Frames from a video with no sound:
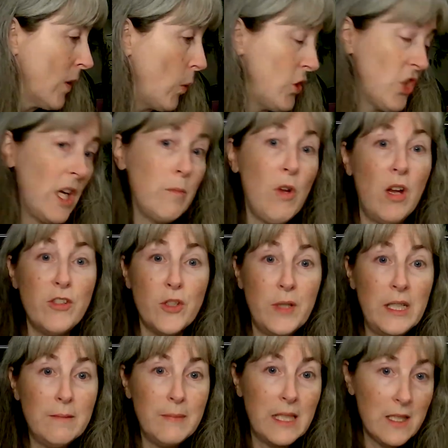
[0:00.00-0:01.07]
Which I am not
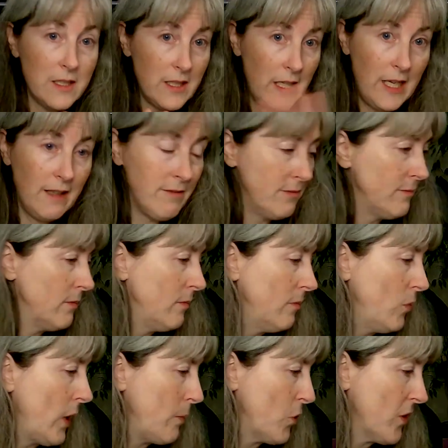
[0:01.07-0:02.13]
doing because I have
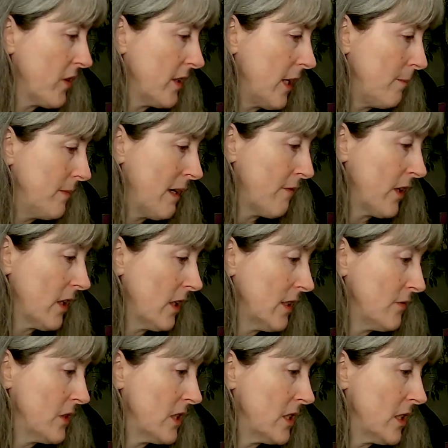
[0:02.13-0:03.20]
way more than I'm ever going to
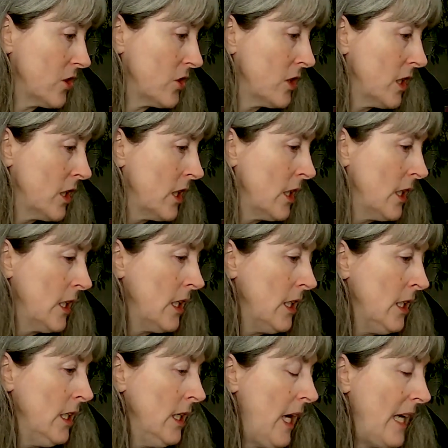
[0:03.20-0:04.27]
live to stitch.
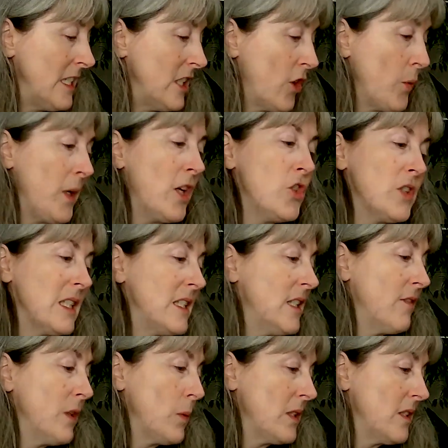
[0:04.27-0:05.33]
I did
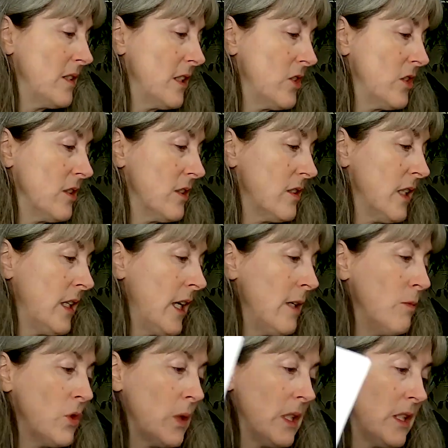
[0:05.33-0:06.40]
371 stitches, and I
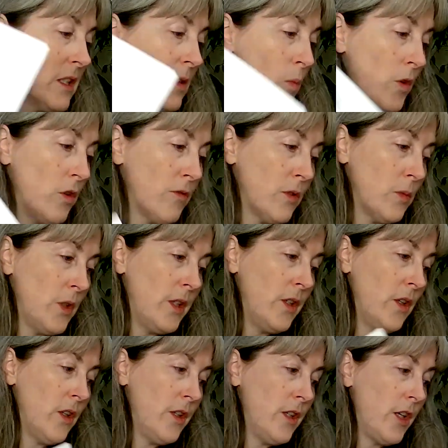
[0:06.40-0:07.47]
am doing this 1 over 1
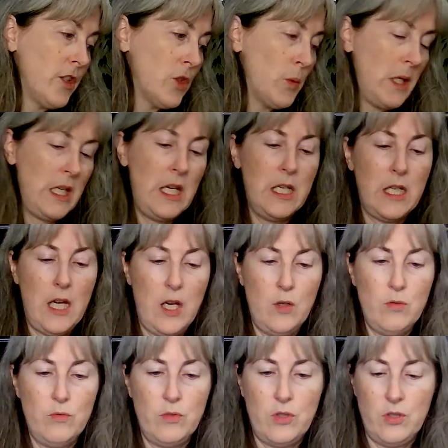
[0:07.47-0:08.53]
on 28
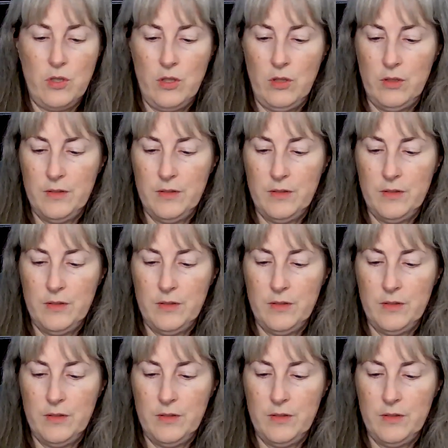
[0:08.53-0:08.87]
count.